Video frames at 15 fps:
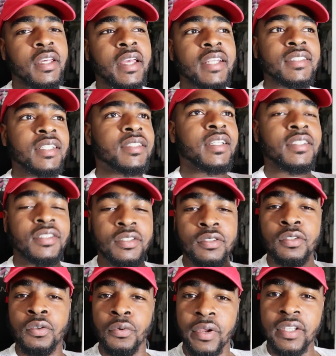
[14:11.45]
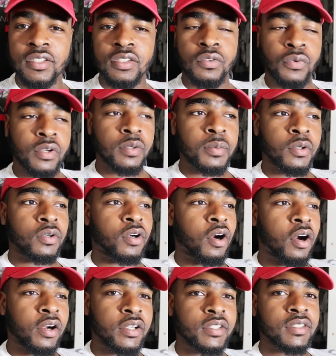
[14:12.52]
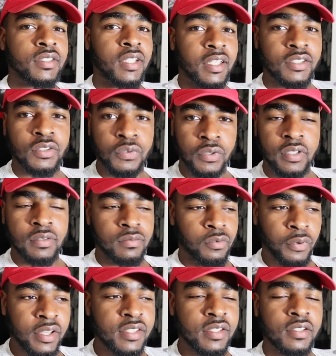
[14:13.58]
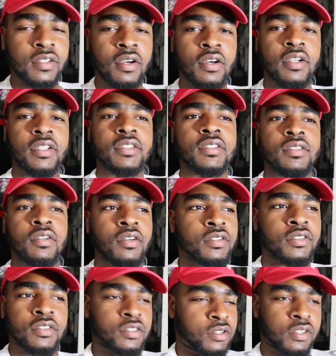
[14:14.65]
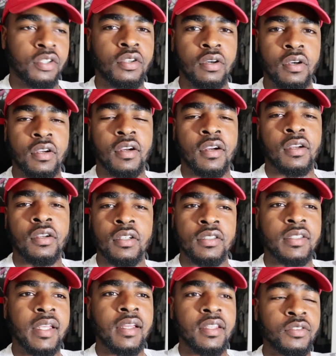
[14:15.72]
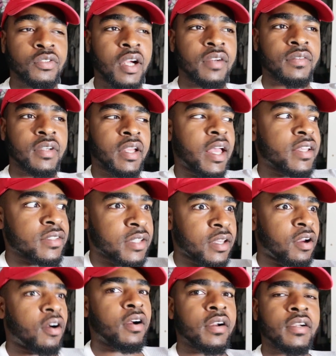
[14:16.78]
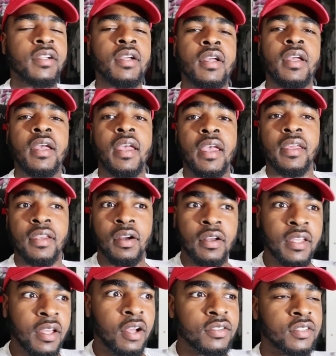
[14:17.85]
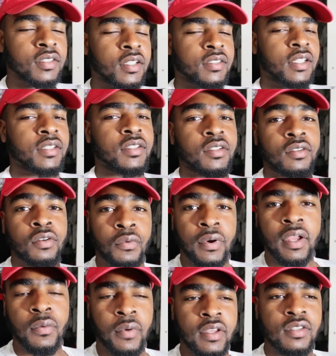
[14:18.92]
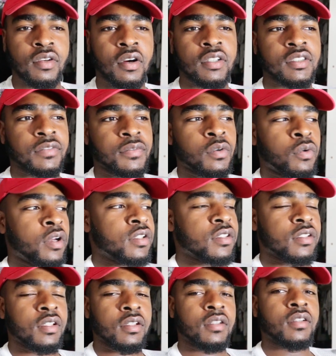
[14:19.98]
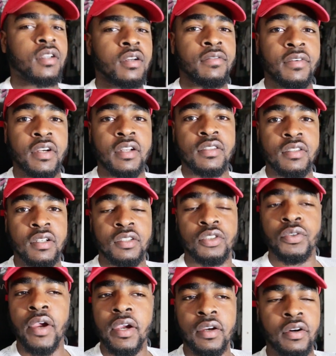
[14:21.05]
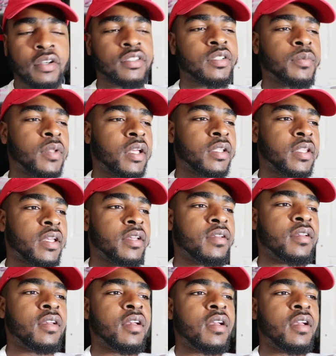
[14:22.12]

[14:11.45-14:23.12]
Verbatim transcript: he actually thinks they're great streetable cars like street racing cars or just you know a good daily driver as they are and uh, he also thinks that they're great race cars if you wanted to convert it to a track car or something like that